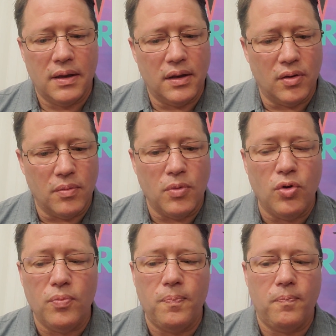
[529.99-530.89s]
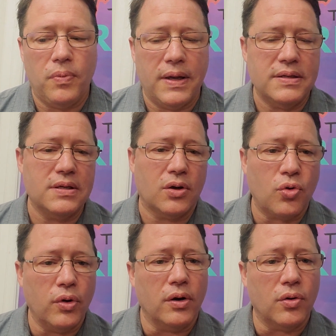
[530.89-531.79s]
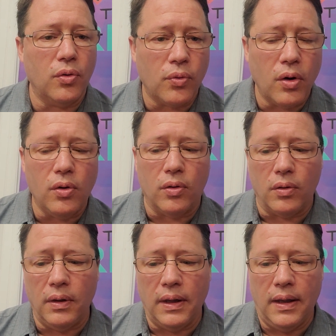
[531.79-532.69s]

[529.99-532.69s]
the moon plays a critical role